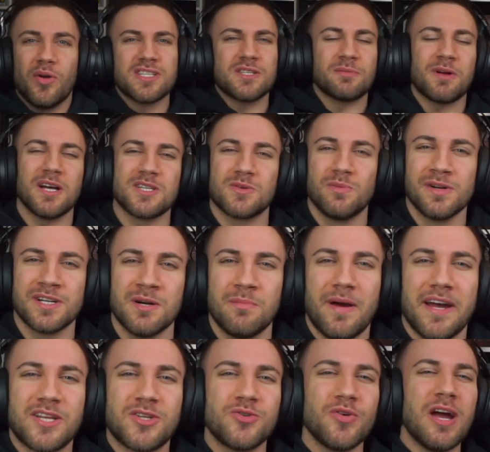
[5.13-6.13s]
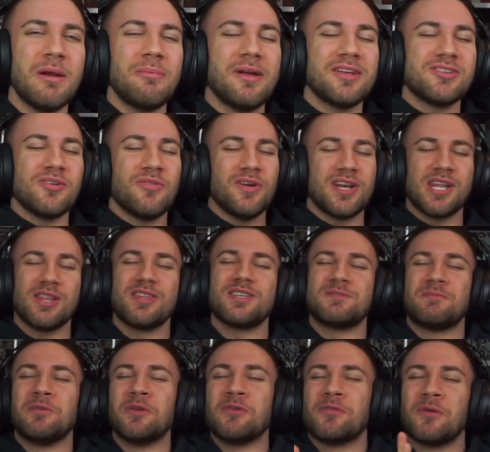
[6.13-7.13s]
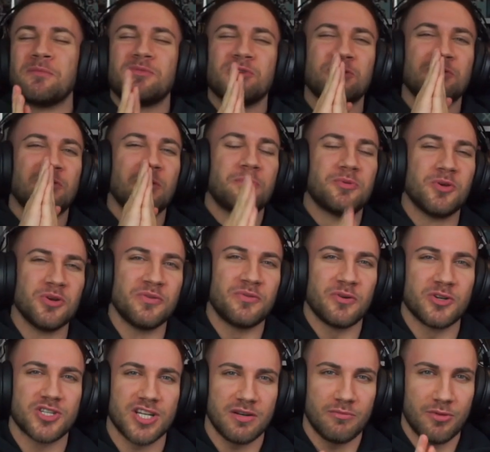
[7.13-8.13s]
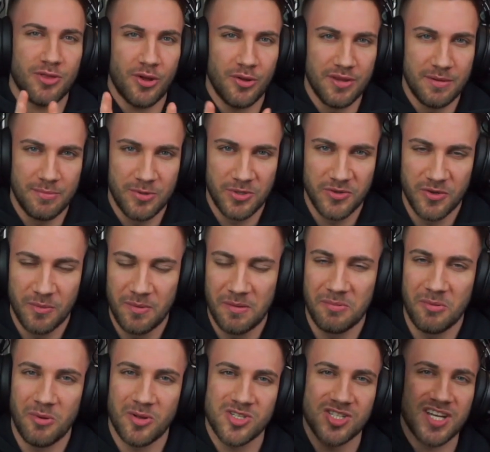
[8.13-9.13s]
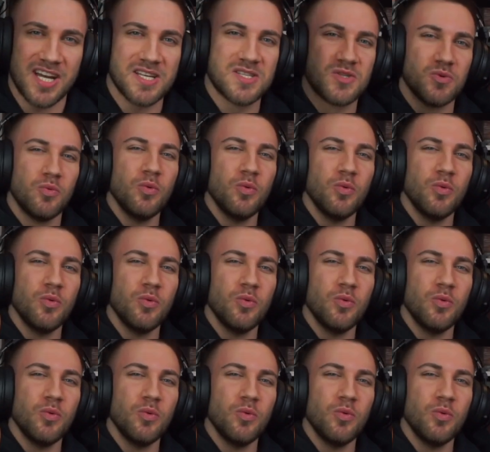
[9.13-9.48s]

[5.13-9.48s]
is up, guys? Welcome back to a brand new video on this beautiful, beautiful, beautiful channel with only beautiful people watching, guys.